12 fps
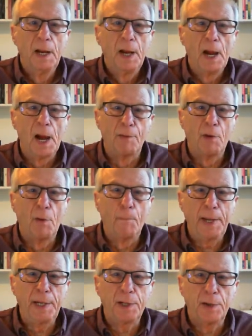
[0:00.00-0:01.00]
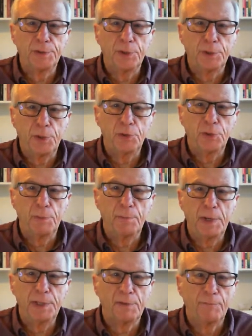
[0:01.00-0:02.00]
Our opaque constitution
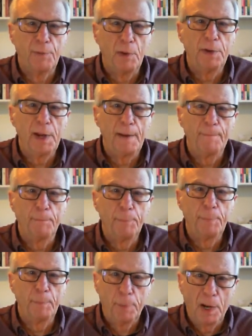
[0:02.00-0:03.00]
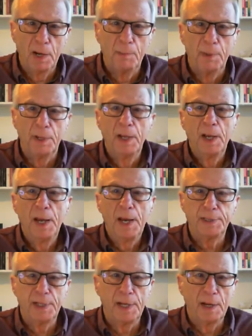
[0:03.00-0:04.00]
means a vote in Parliament
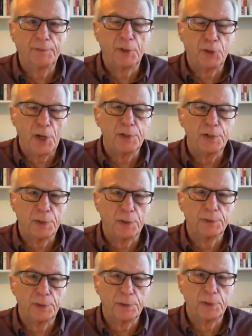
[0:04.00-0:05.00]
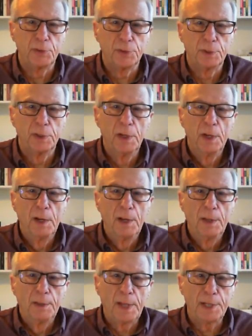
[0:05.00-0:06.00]
is enough to change the constitution.
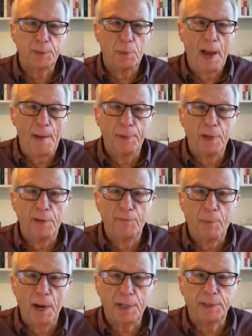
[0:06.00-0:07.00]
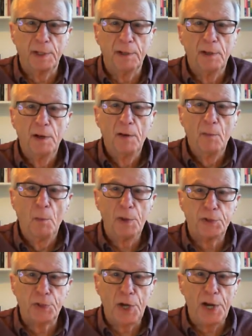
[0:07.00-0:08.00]
That's what happened over Brexit,
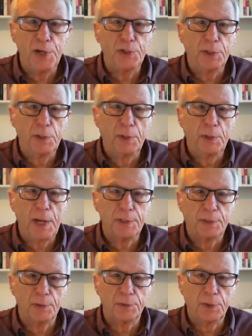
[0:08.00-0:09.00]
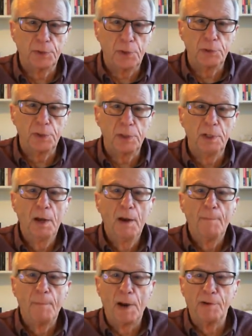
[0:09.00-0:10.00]
which changed the UK's constitution
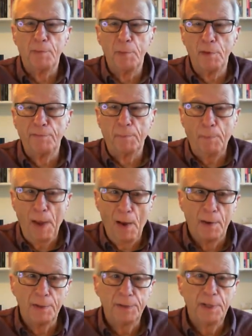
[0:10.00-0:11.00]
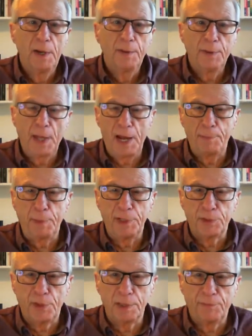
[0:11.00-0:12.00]
by removing powers that had been
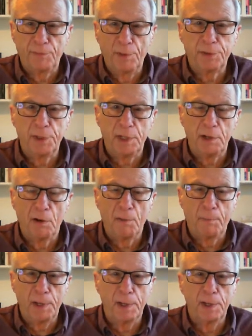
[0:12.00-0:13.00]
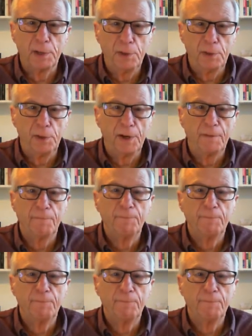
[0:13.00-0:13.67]
transferred to the European Union.